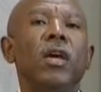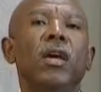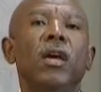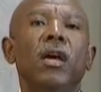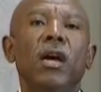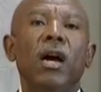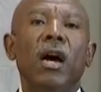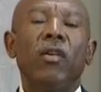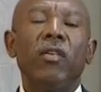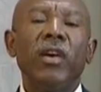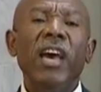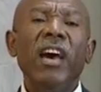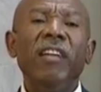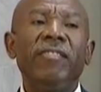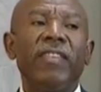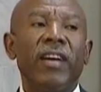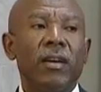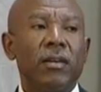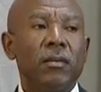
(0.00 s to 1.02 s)

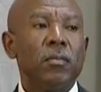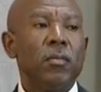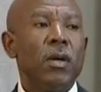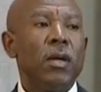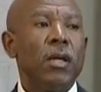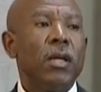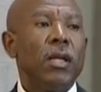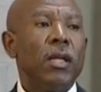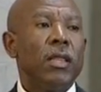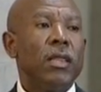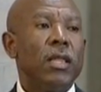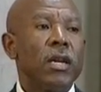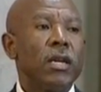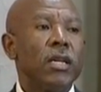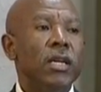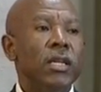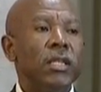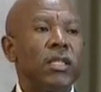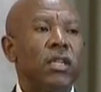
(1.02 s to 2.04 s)
However, the
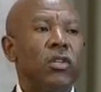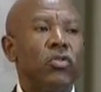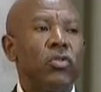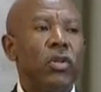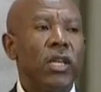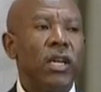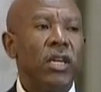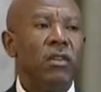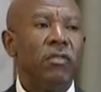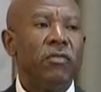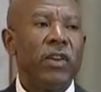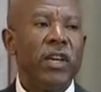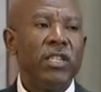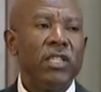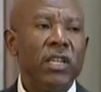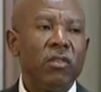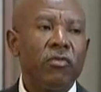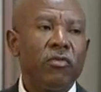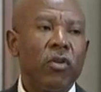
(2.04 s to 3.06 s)
risk to the
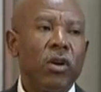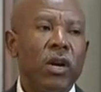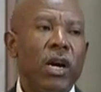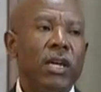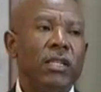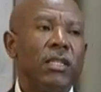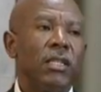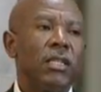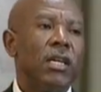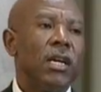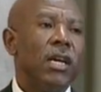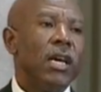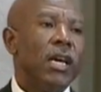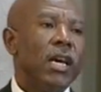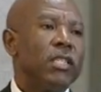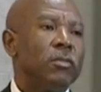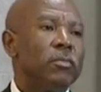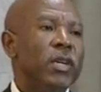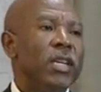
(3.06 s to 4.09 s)
inflation forecast
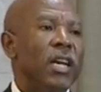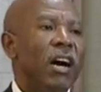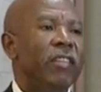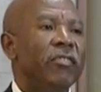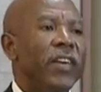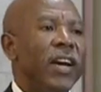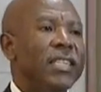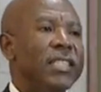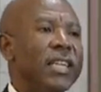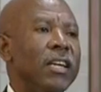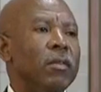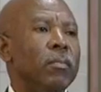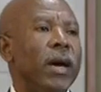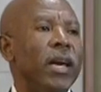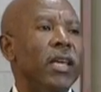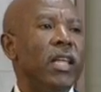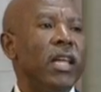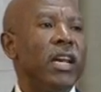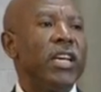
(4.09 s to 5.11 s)
has been affected
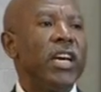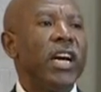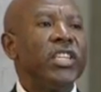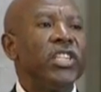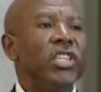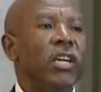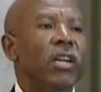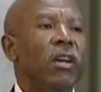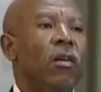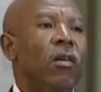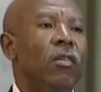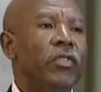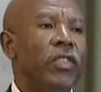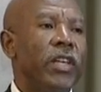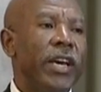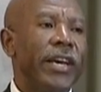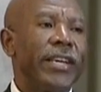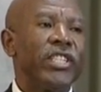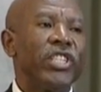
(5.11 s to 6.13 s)
by the reaction of
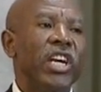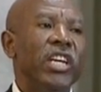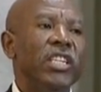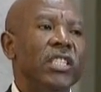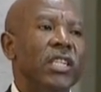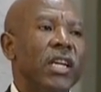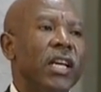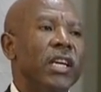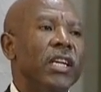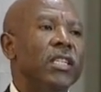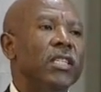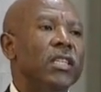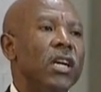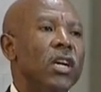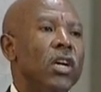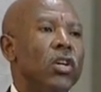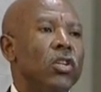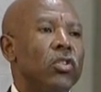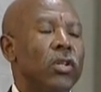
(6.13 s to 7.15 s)
the exchange rate
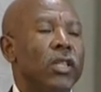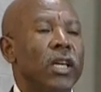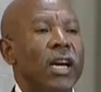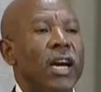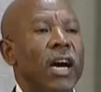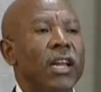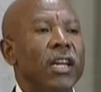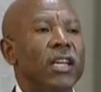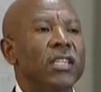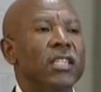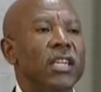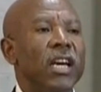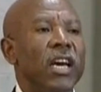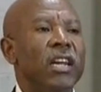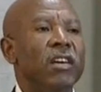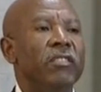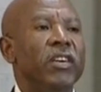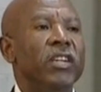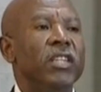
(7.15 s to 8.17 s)
to the current
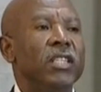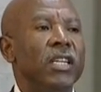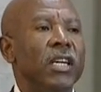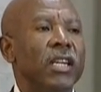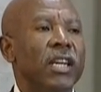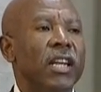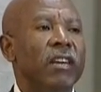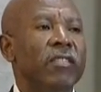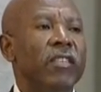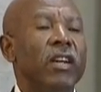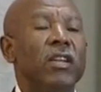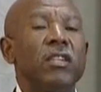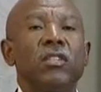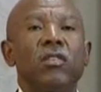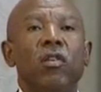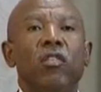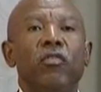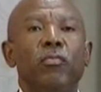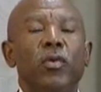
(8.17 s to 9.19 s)
elevated levels
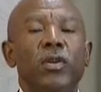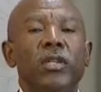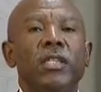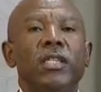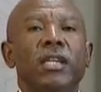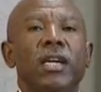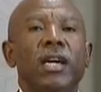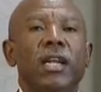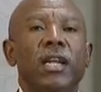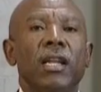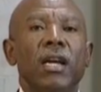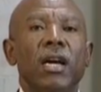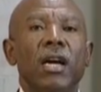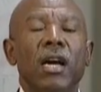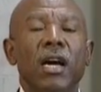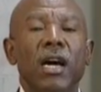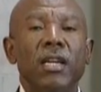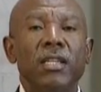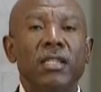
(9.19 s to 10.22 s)
of political
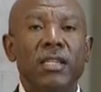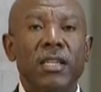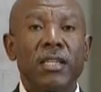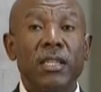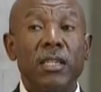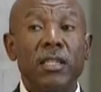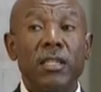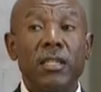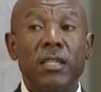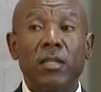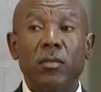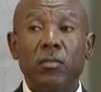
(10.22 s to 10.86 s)
uncertainty.